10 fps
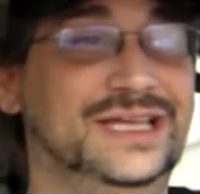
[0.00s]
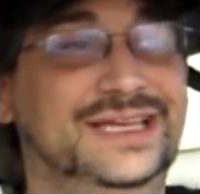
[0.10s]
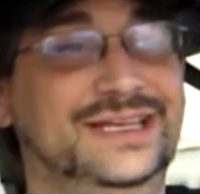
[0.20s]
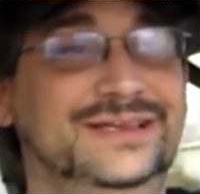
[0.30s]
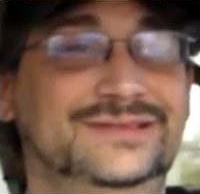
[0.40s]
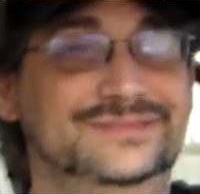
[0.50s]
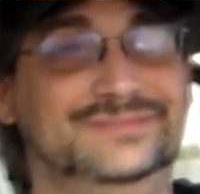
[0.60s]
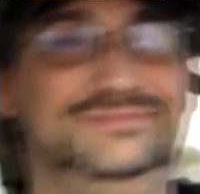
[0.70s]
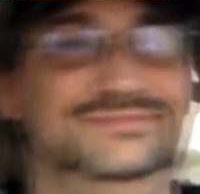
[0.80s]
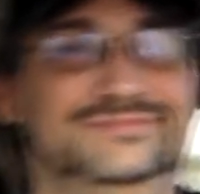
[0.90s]
they
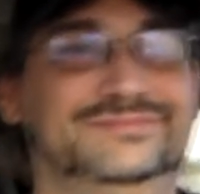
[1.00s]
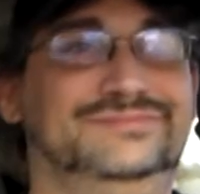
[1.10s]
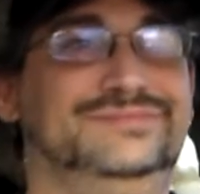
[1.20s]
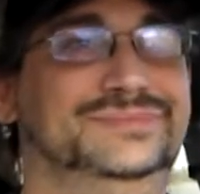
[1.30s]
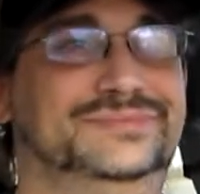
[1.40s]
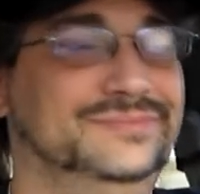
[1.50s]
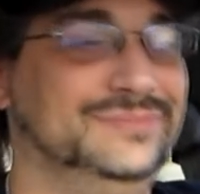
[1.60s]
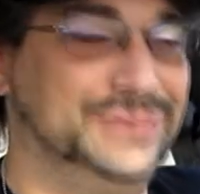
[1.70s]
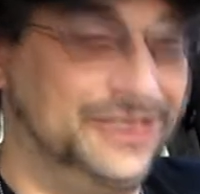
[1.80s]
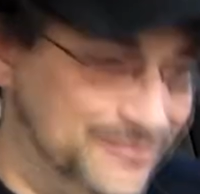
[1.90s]
can do
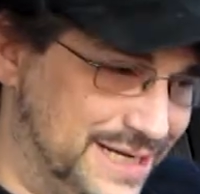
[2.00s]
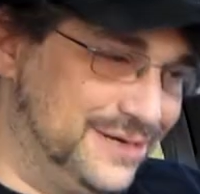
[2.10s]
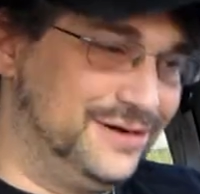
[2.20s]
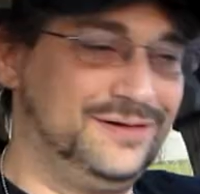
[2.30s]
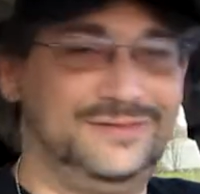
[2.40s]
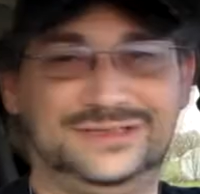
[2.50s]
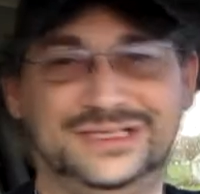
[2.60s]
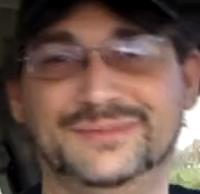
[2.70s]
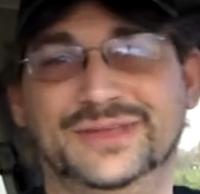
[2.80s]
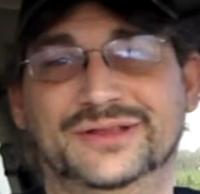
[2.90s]
it
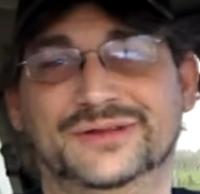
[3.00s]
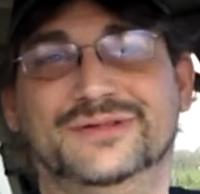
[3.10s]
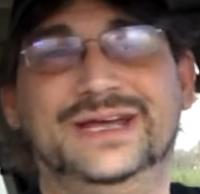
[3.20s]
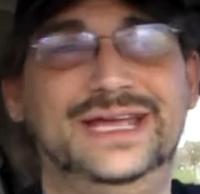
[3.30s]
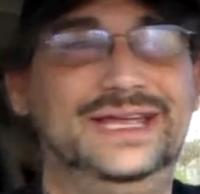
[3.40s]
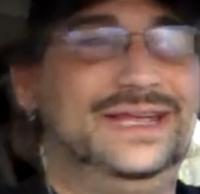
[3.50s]
some other way.